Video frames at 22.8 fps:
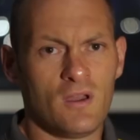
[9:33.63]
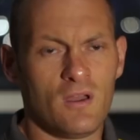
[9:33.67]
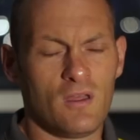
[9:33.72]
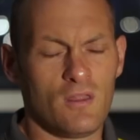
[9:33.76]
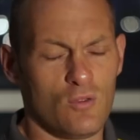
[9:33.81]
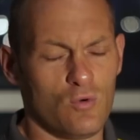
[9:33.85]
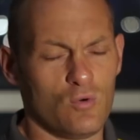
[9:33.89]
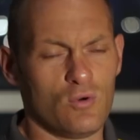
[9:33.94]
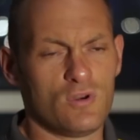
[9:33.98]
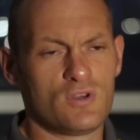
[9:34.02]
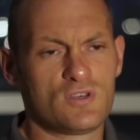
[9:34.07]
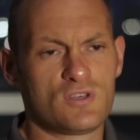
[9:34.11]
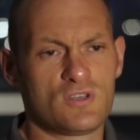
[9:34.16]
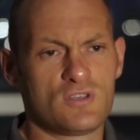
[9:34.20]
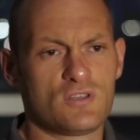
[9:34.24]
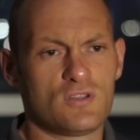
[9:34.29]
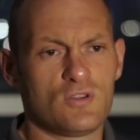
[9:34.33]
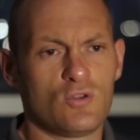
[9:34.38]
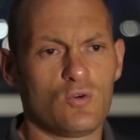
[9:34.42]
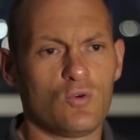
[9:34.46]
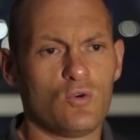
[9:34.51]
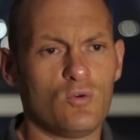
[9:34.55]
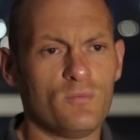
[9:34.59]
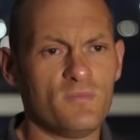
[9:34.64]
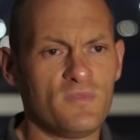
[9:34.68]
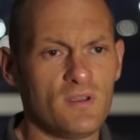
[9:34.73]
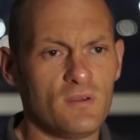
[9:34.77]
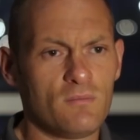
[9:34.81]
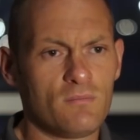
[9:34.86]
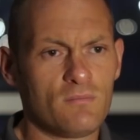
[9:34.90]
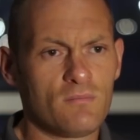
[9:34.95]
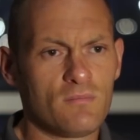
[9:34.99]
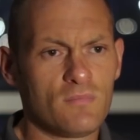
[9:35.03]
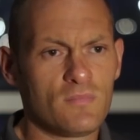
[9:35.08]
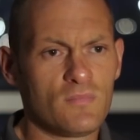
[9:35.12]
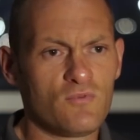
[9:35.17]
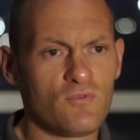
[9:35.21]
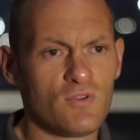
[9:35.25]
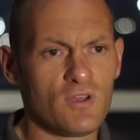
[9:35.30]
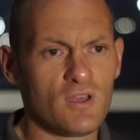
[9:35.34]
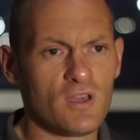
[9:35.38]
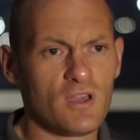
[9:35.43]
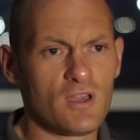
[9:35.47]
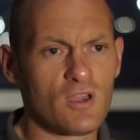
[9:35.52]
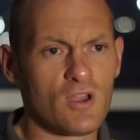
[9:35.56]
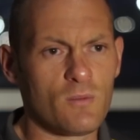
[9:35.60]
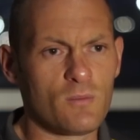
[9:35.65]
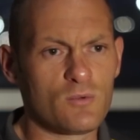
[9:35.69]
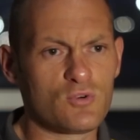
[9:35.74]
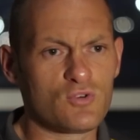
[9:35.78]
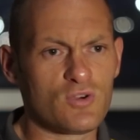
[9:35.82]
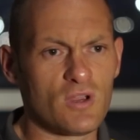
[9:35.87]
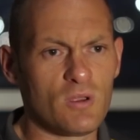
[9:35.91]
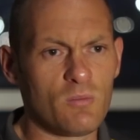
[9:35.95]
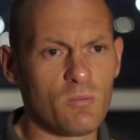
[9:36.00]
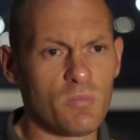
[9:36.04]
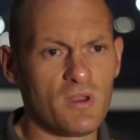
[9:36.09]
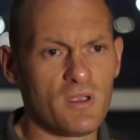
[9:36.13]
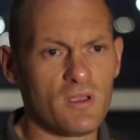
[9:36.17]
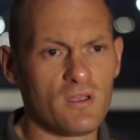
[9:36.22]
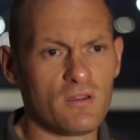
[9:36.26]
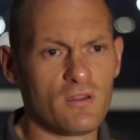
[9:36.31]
the onus is on the home team really to come and try and break you